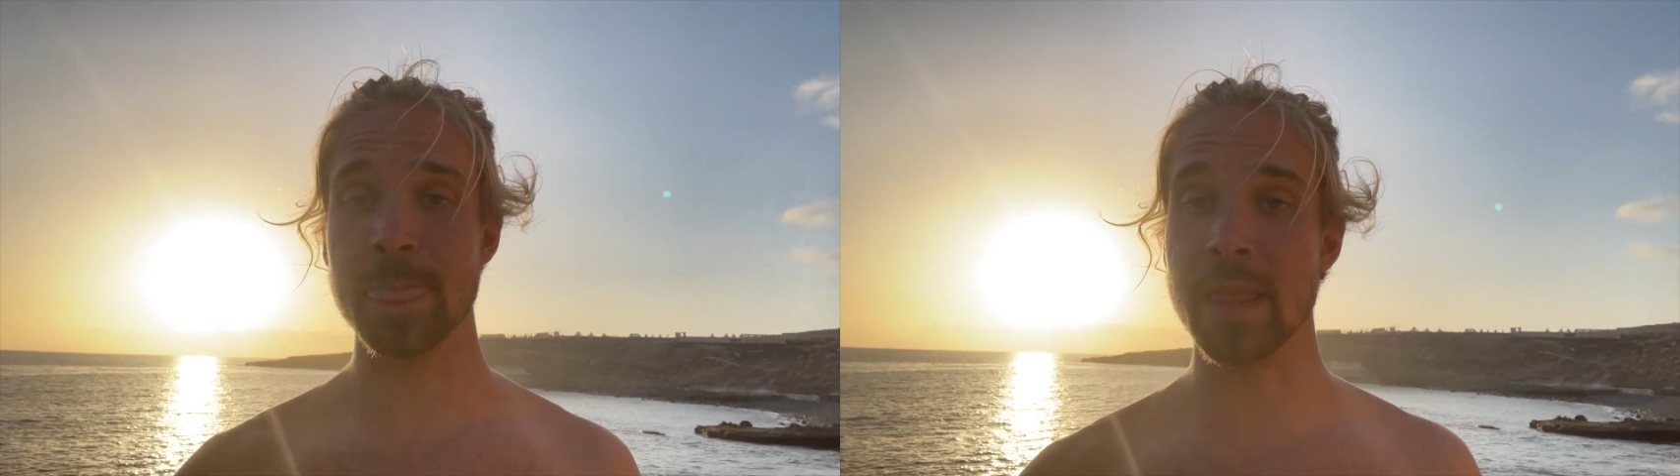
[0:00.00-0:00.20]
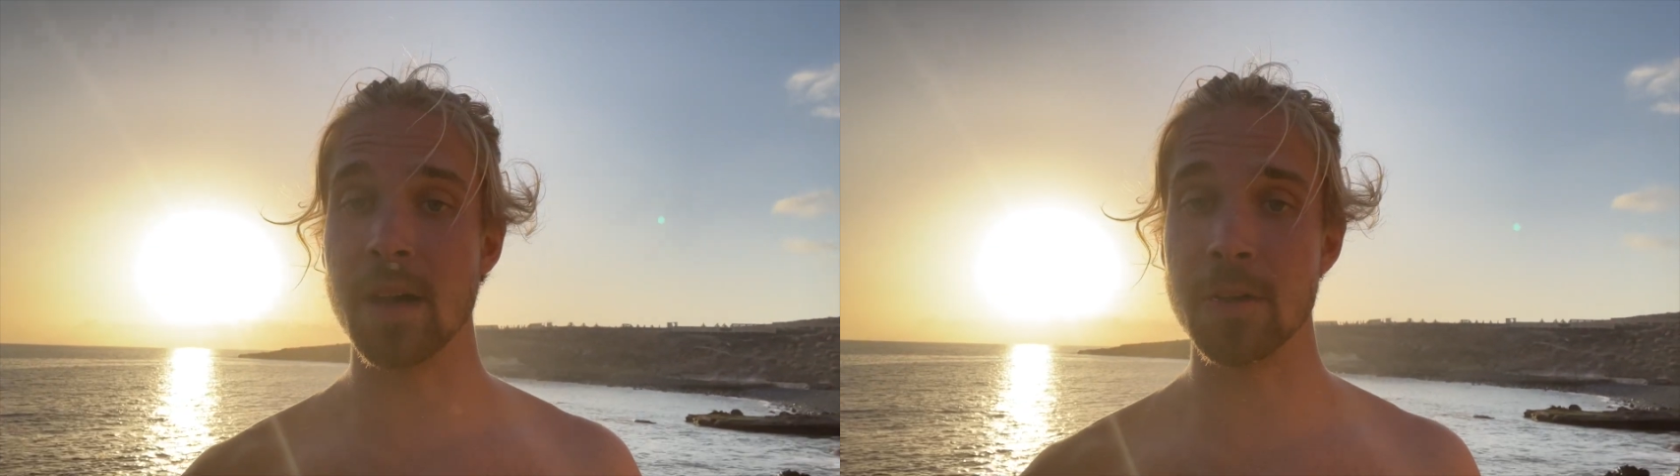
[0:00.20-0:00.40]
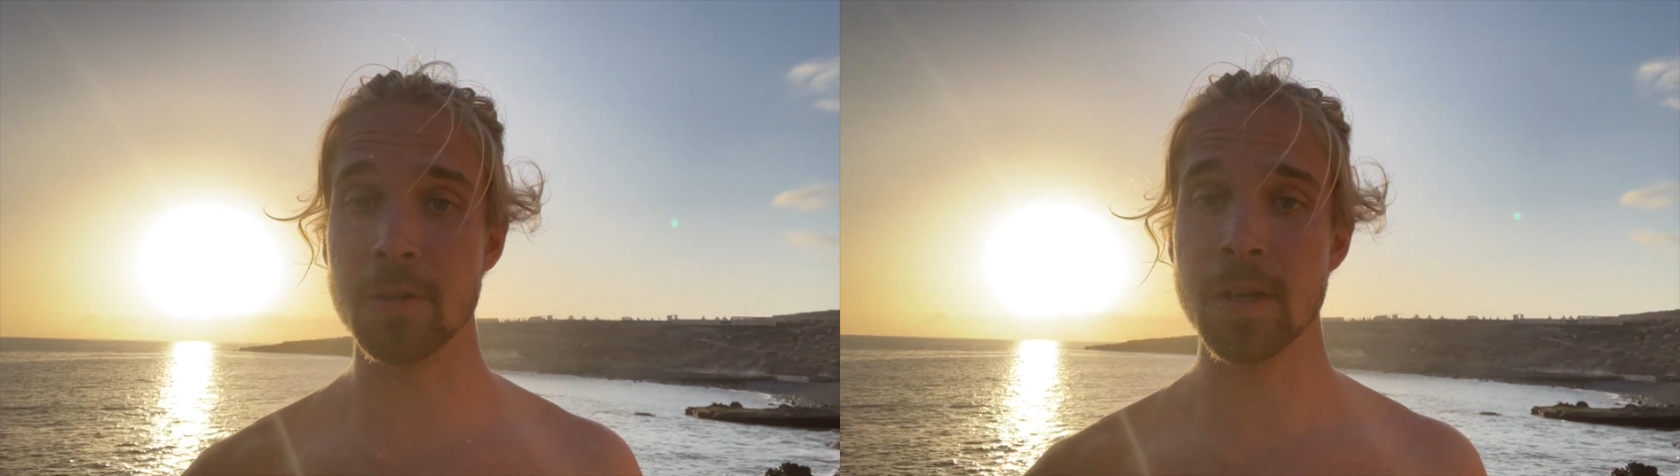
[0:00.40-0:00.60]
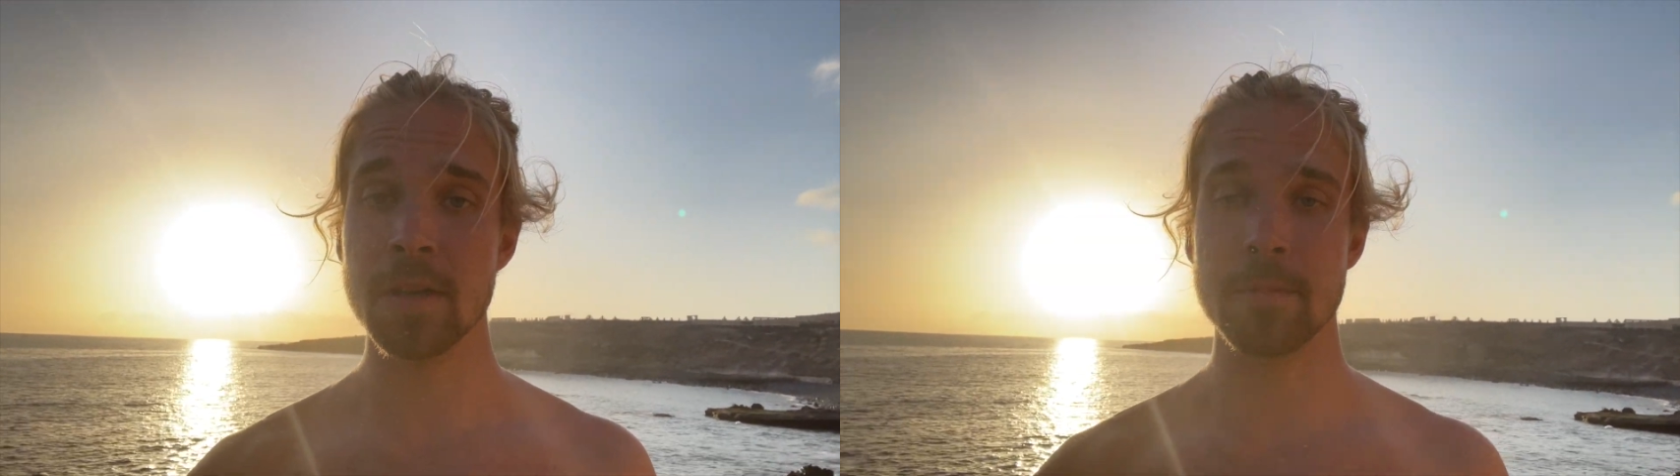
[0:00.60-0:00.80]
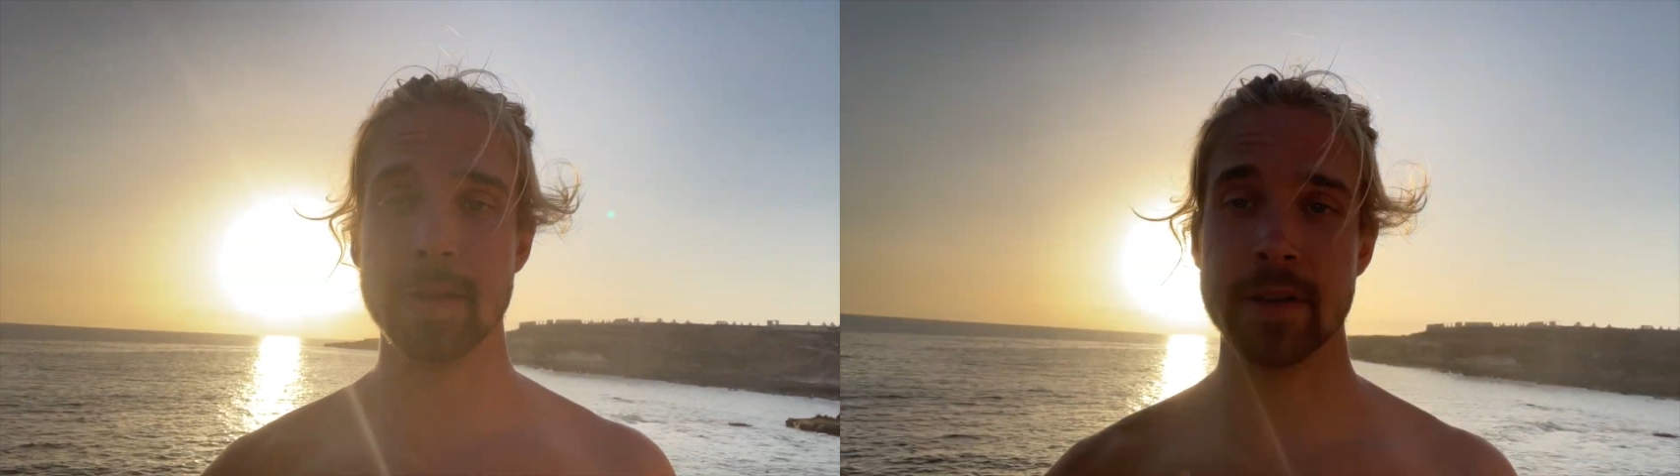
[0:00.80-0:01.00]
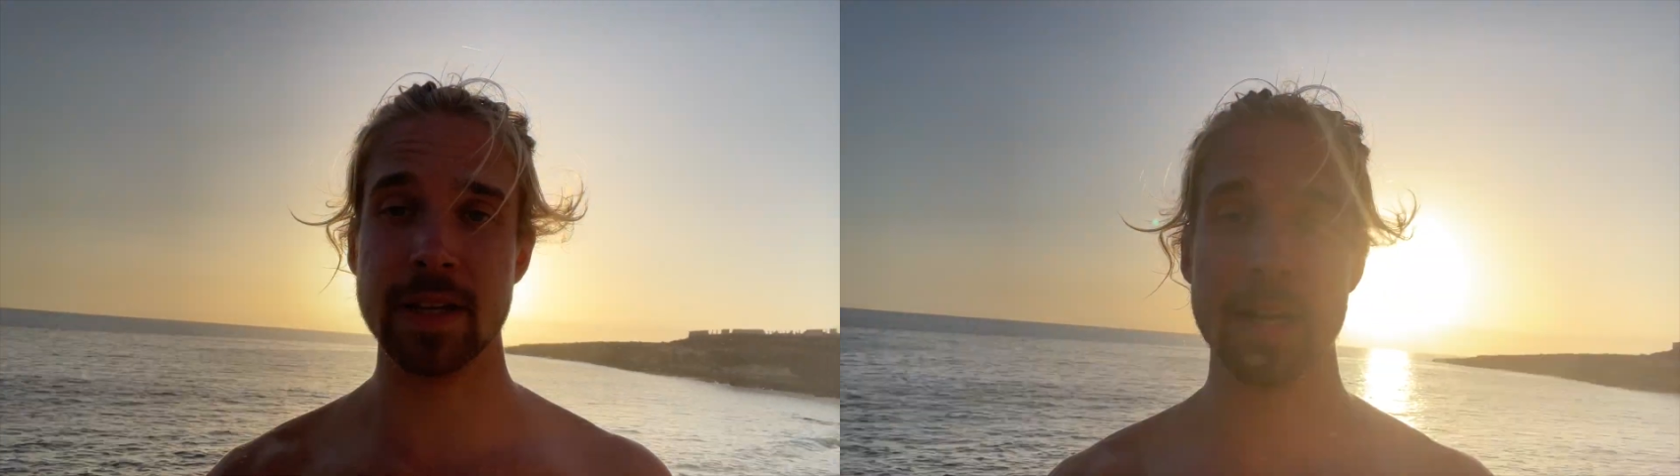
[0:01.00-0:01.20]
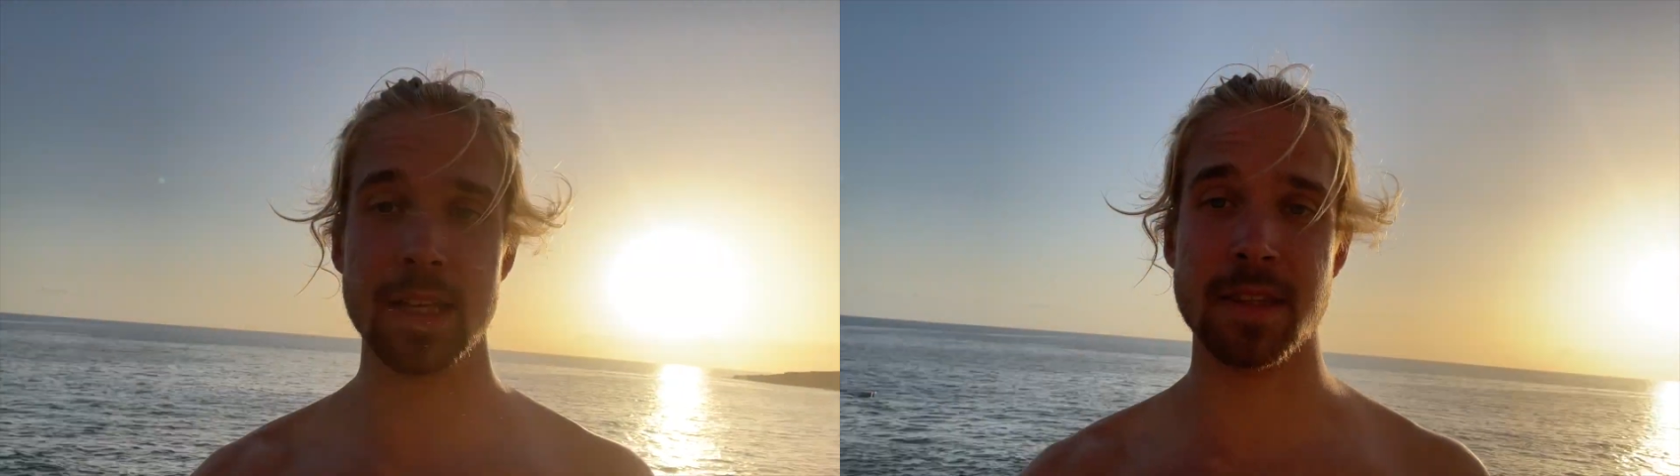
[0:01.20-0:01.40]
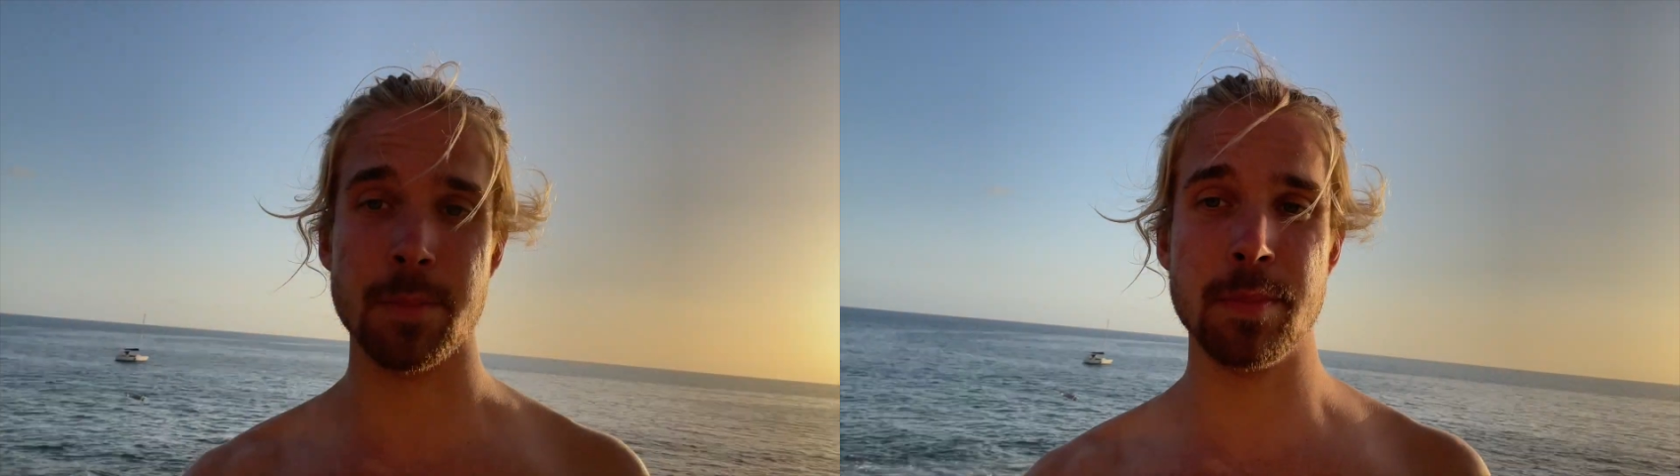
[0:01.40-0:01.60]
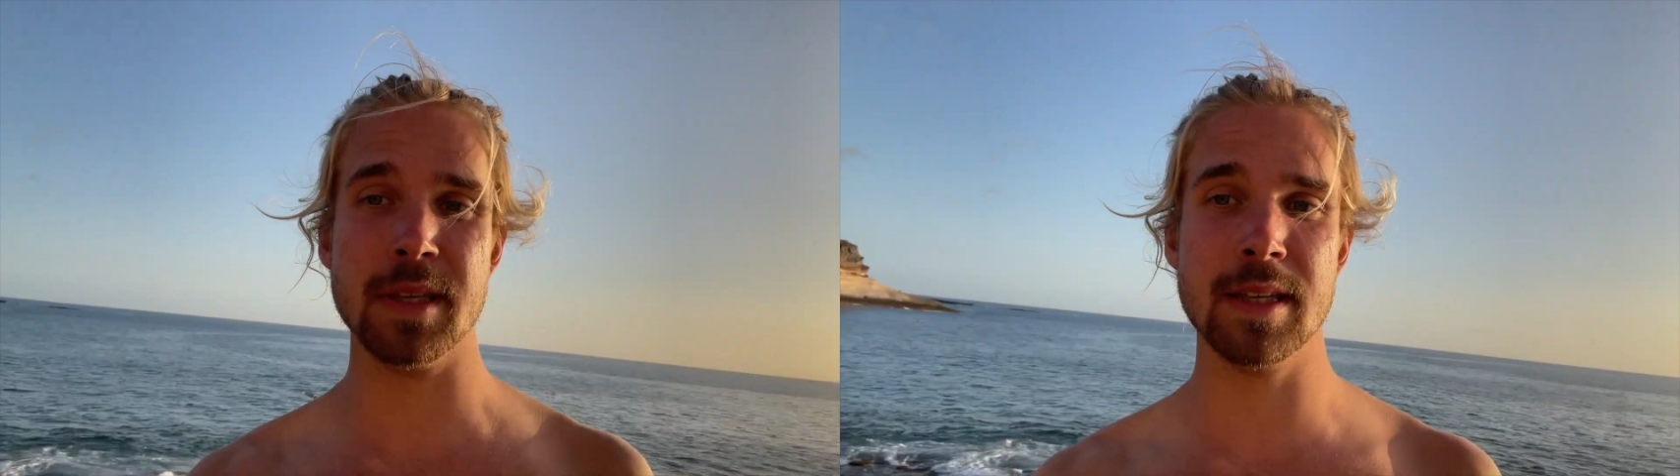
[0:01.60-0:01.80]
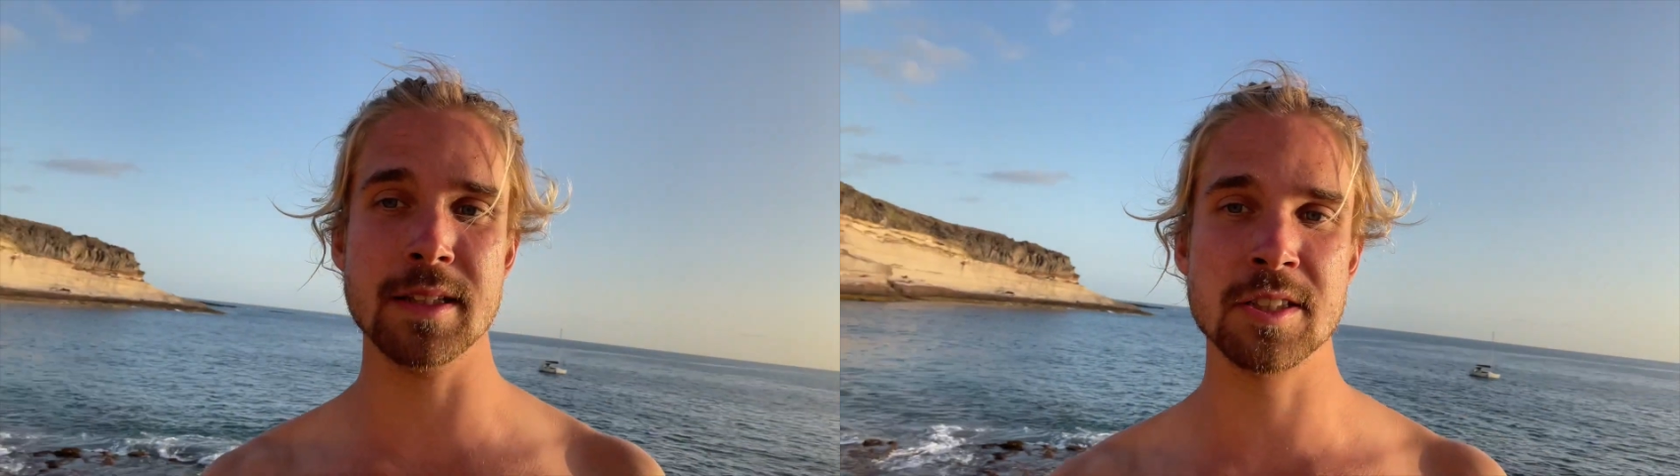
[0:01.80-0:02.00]
now we are here at the
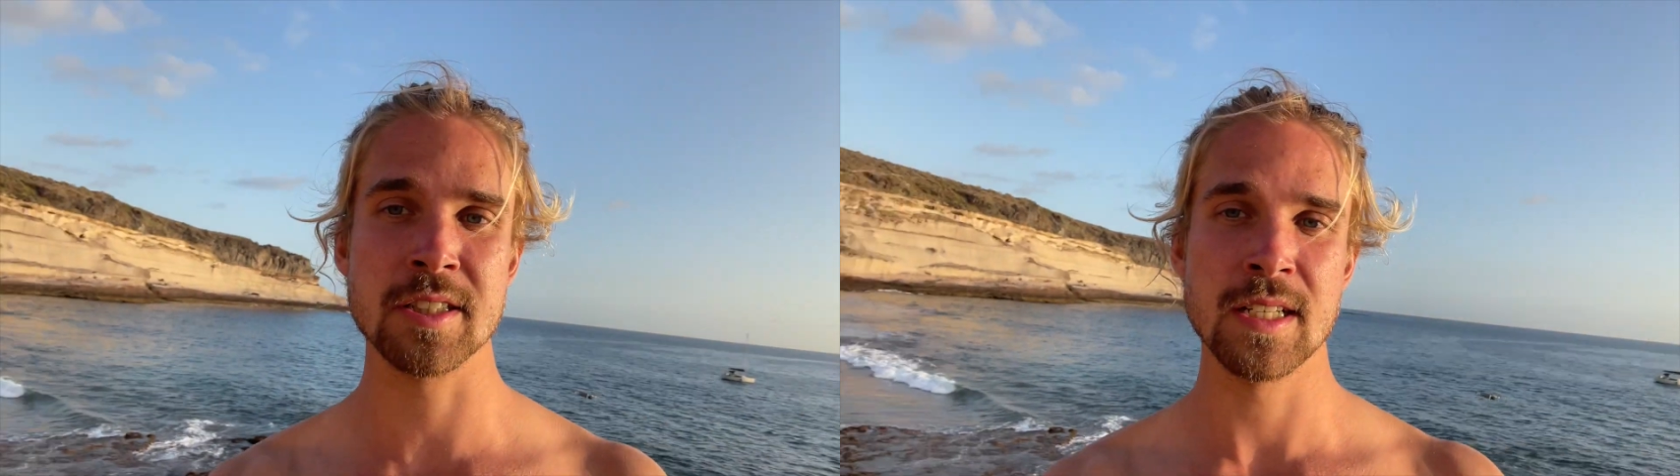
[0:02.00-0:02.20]
beach